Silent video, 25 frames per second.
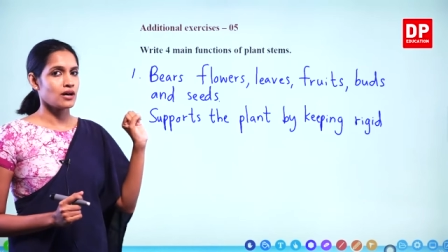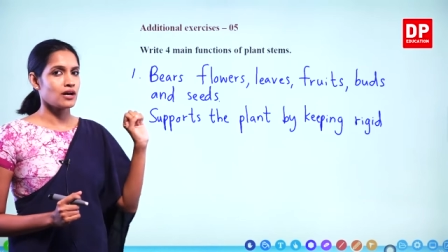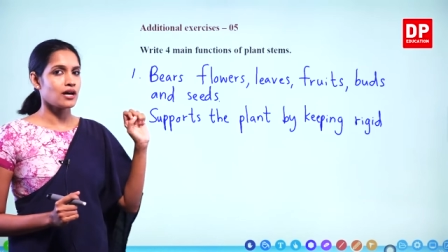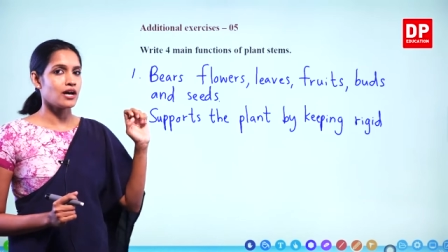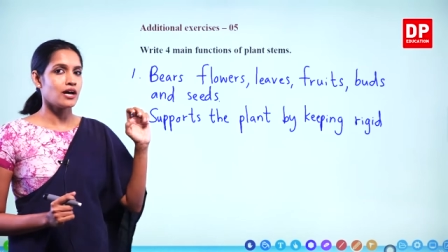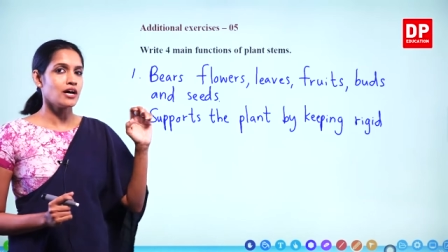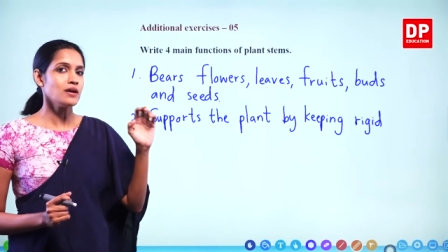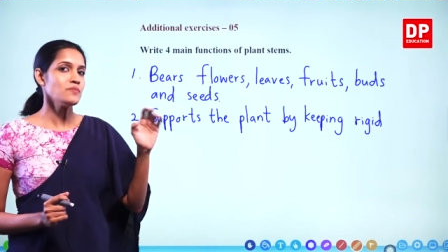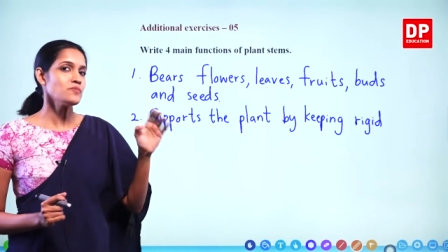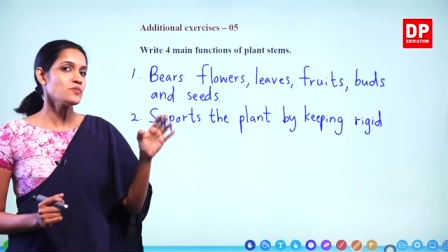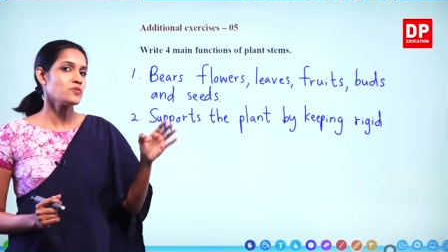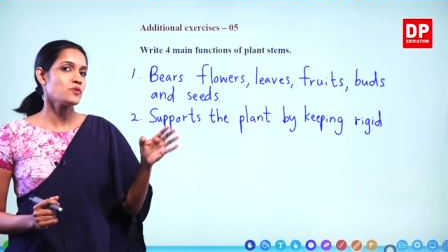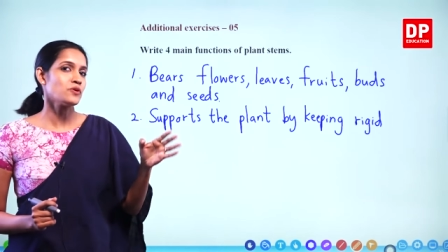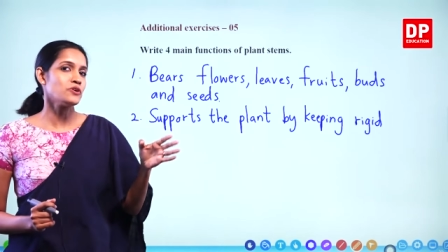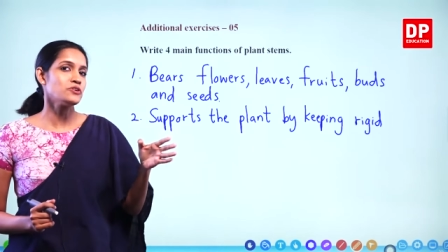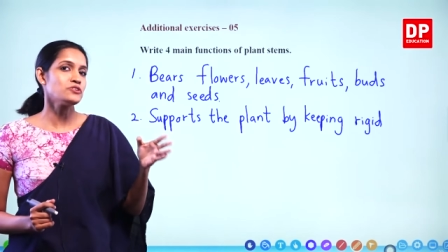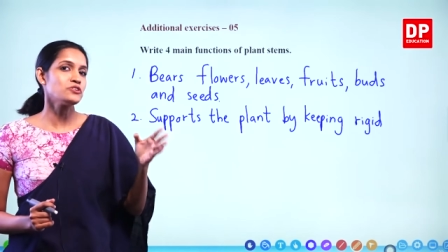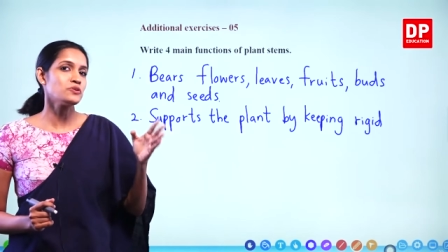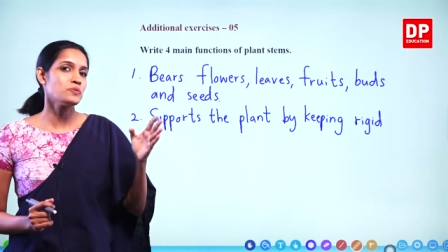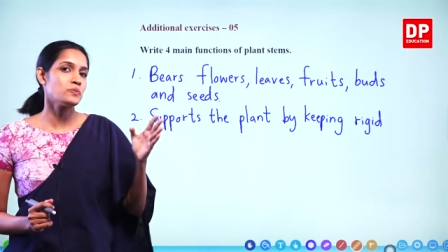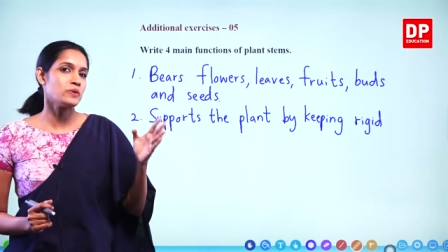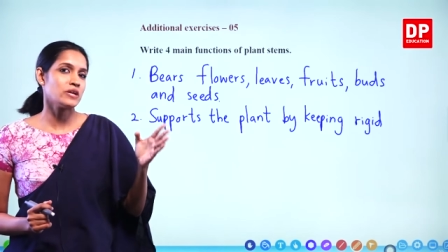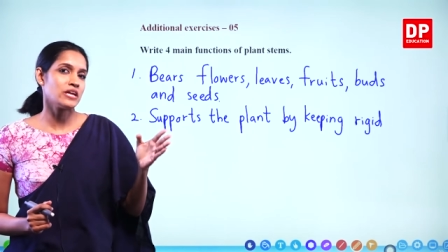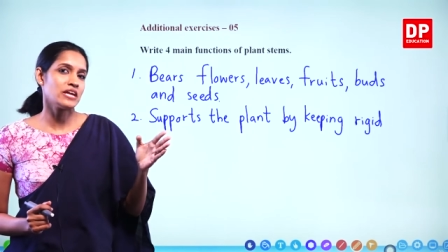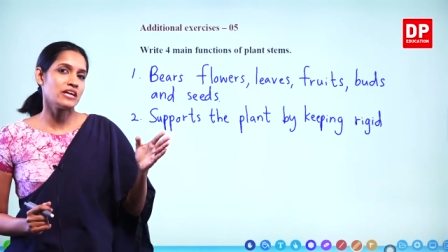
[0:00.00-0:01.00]
I'm going
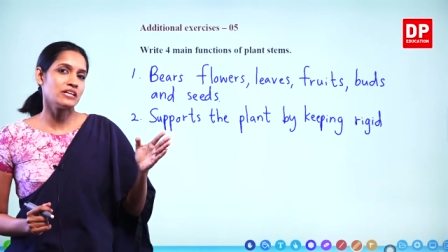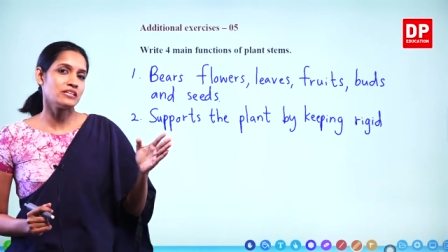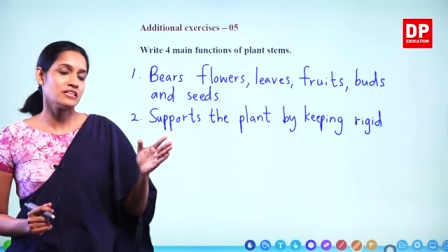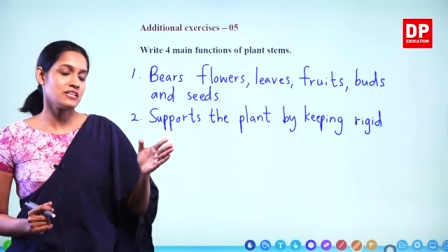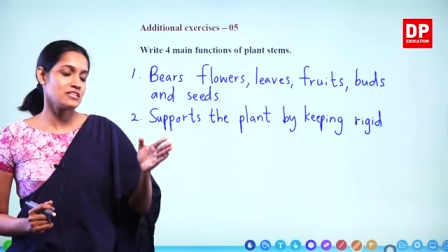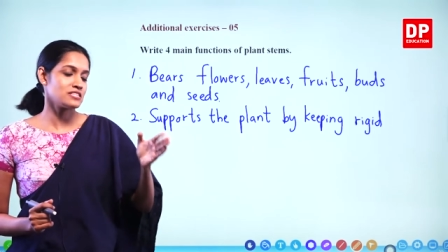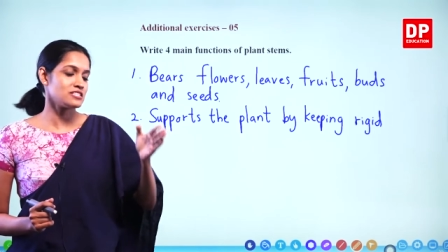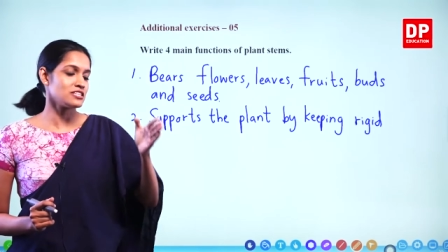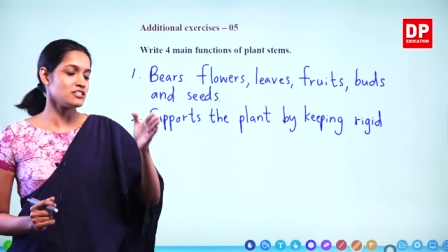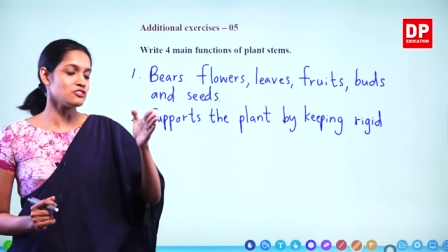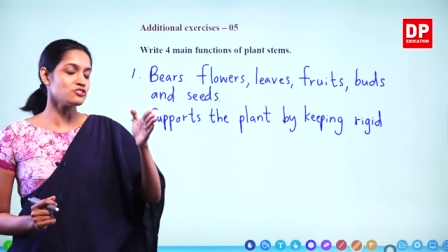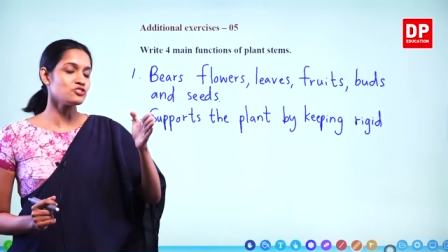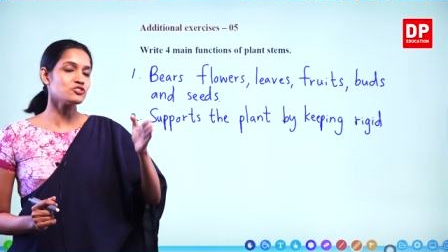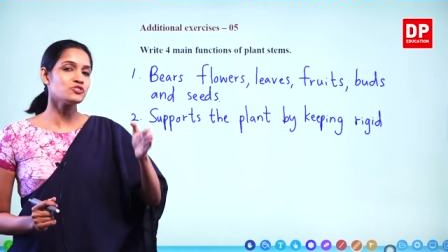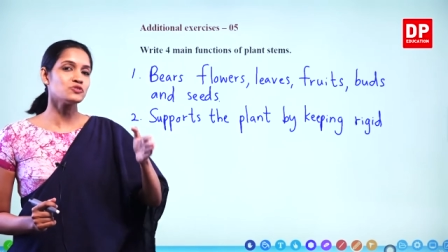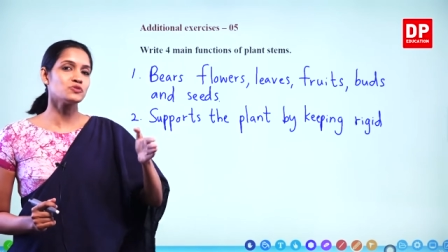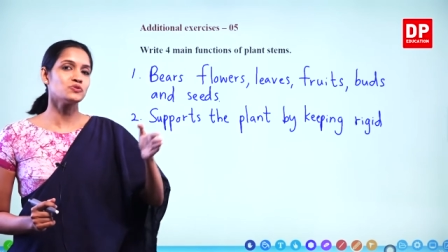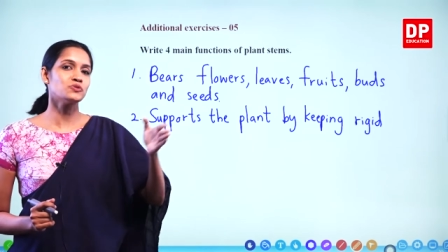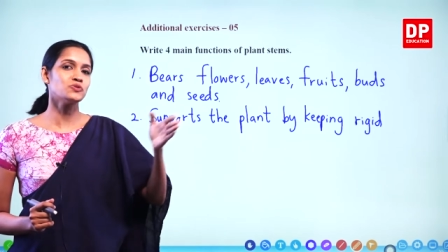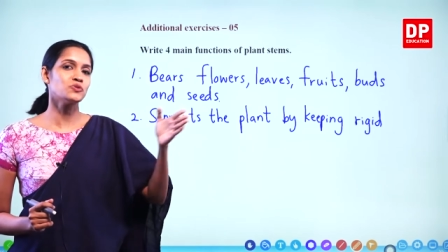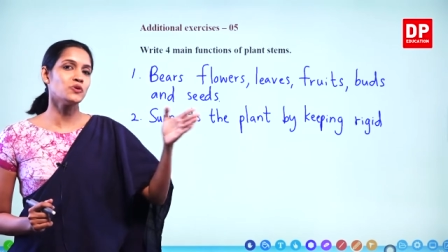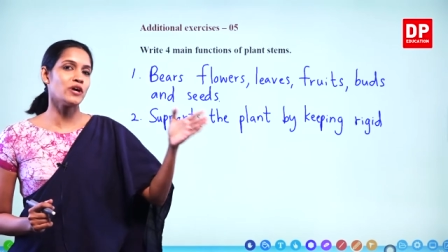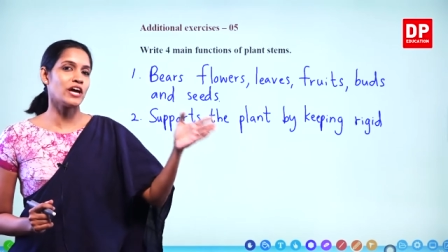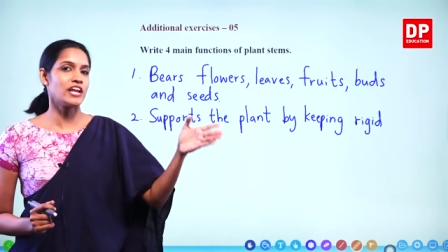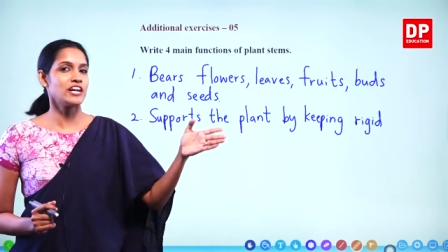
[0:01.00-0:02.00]
to break this into
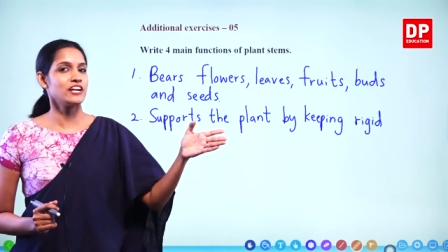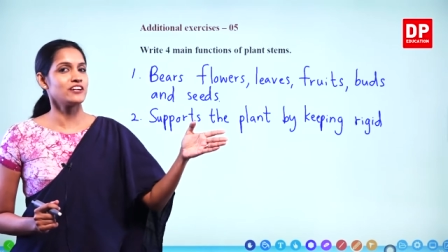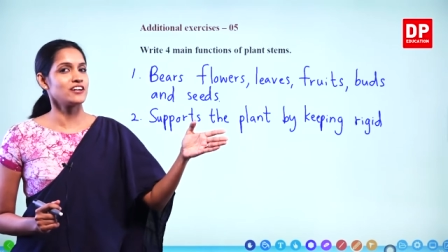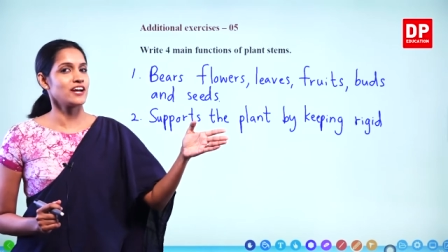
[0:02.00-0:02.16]
two and